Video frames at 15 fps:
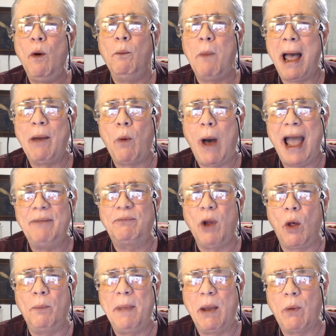My wife told
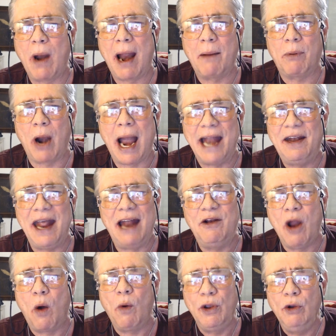me whatever I did,
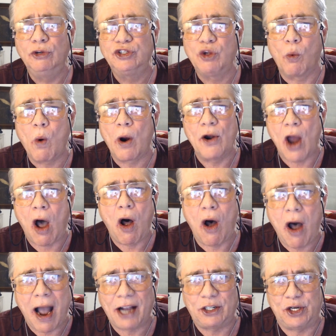don't use the word
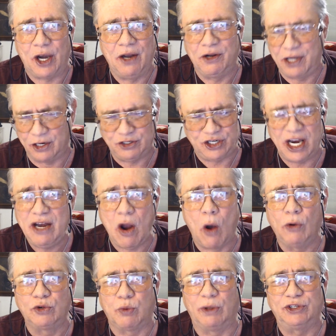auction because she
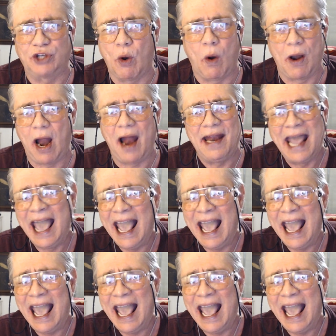knows what's going on.